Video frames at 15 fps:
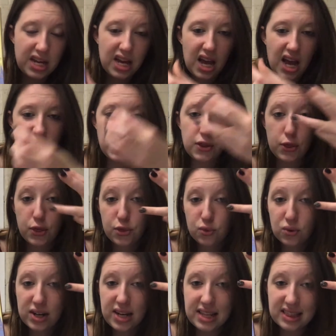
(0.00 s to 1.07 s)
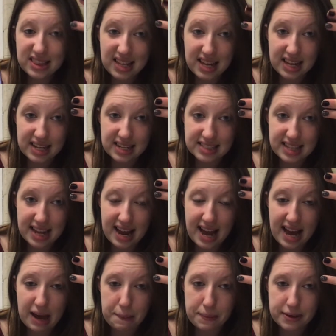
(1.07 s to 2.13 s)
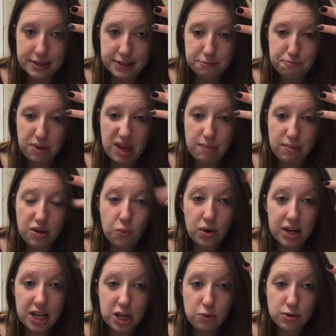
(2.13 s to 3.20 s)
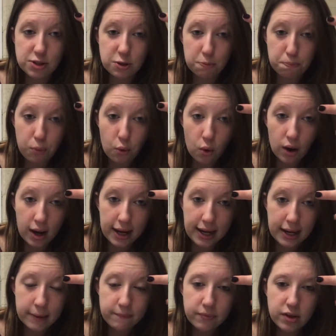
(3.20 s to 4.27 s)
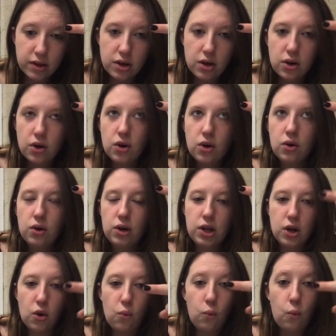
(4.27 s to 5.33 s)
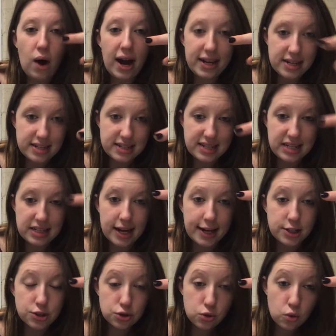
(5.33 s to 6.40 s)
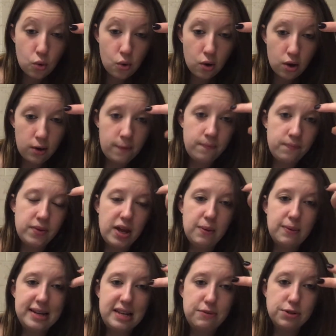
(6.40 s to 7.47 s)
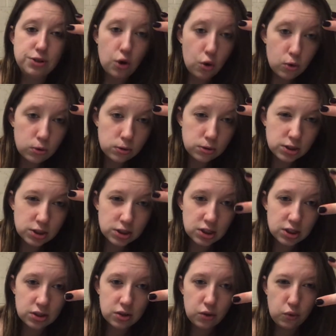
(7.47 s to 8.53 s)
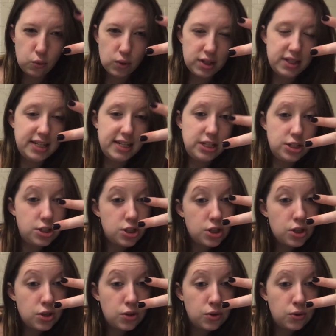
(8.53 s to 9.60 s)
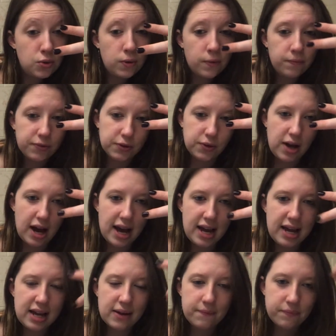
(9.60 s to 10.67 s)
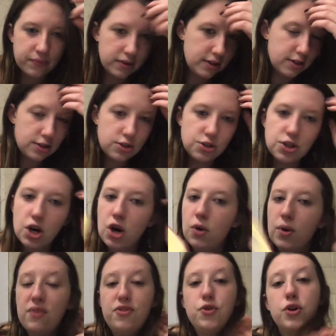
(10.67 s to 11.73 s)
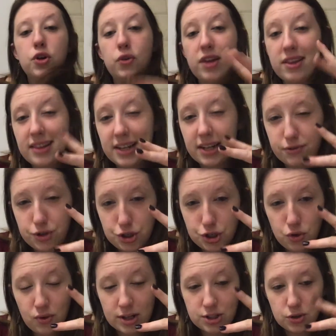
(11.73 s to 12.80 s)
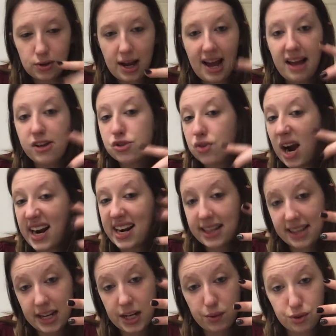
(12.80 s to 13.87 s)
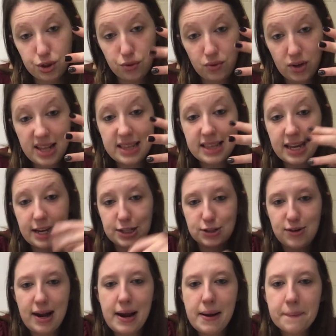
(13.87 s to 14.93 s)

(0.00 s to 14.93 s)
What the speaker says: And then 3 things that happened, maybe when he was a boy, Why didn't he like school? And when he was older, what did he do? Okay? So if you can only think of 2, that's okay. Try to think of 3 things, all right?